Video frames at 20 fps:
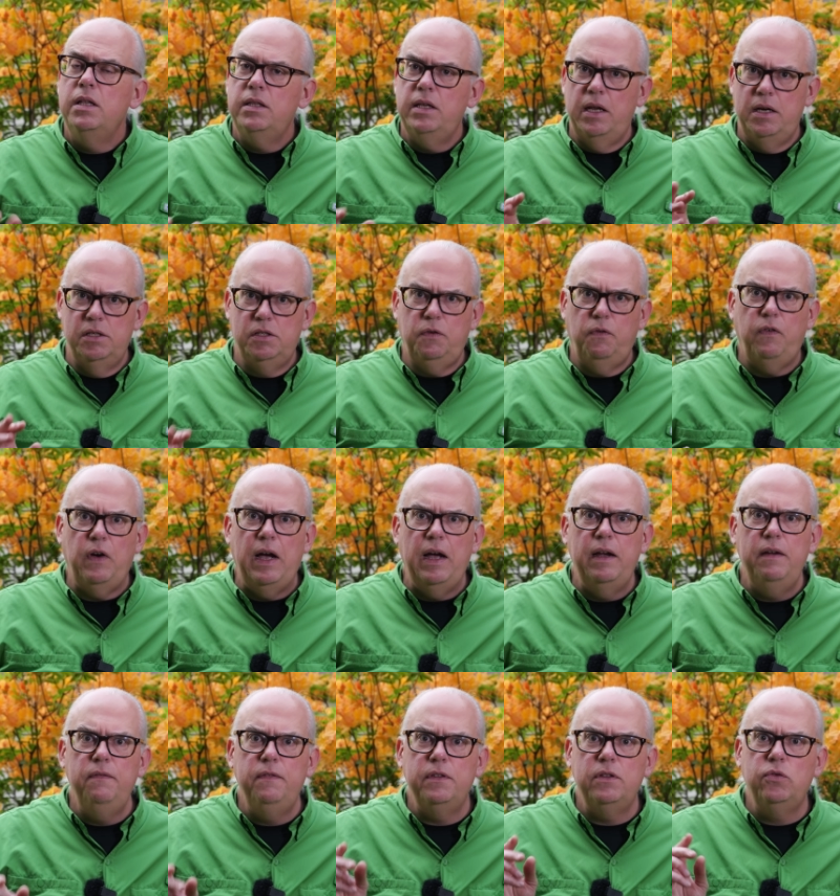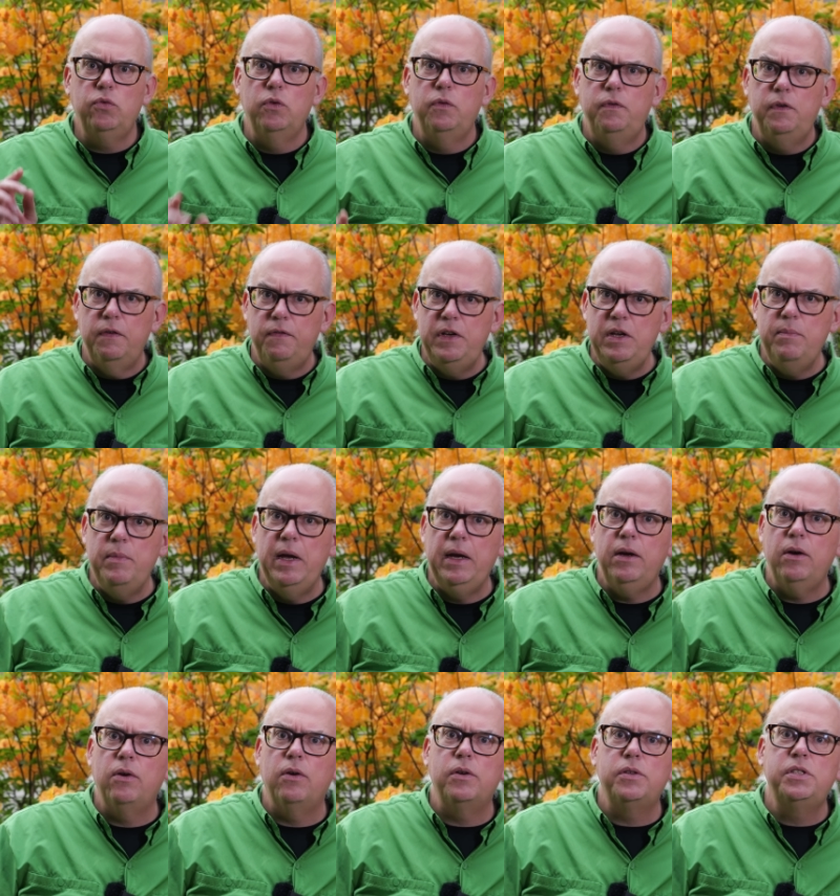that is 5 through 50
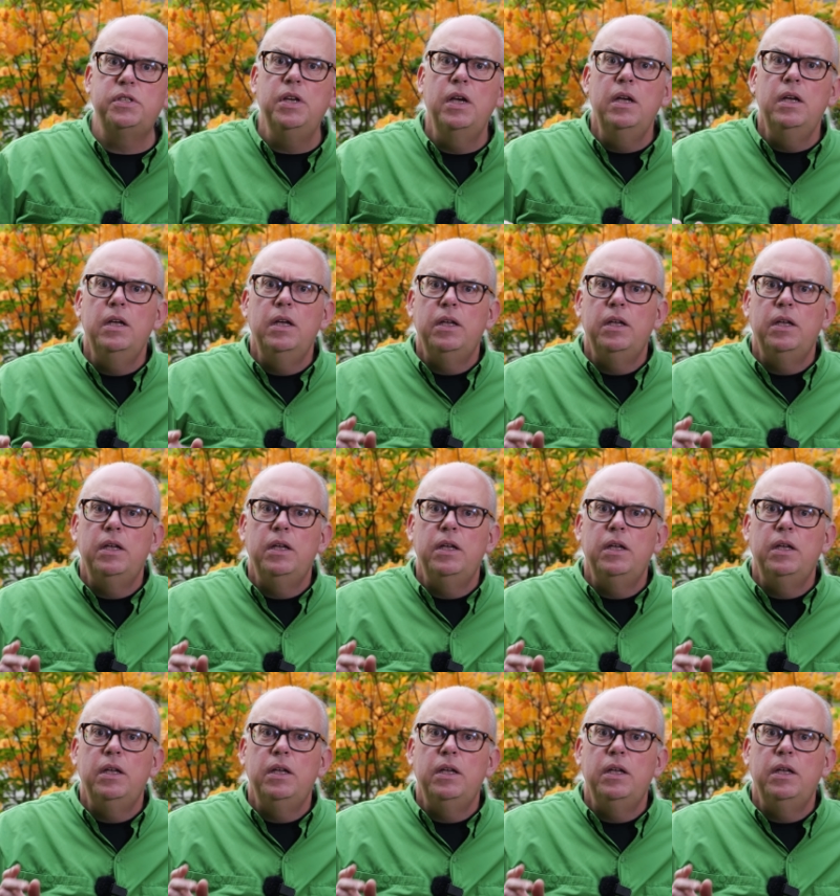megahertz,